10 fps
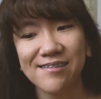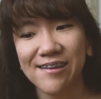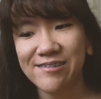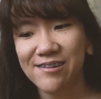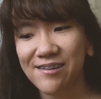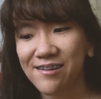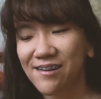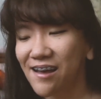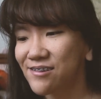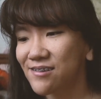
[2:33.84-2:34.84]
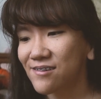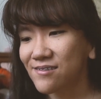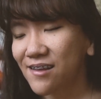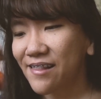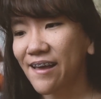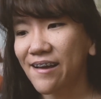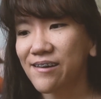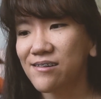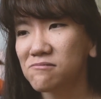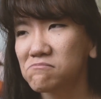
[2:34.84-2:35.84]
such a, I don't know, like
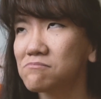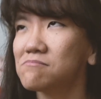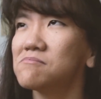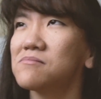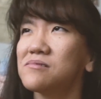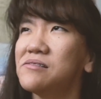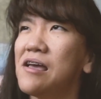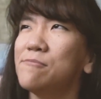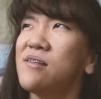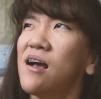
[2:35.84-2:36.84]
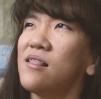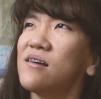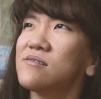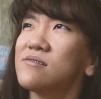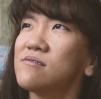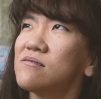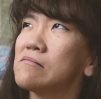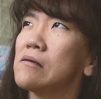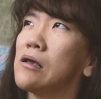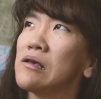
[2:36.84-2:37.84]
a name necklace
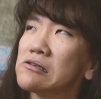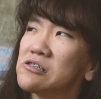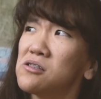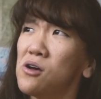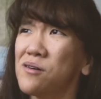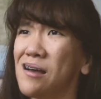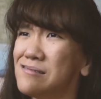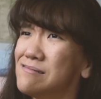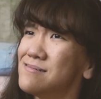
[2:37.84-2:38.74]
slogan.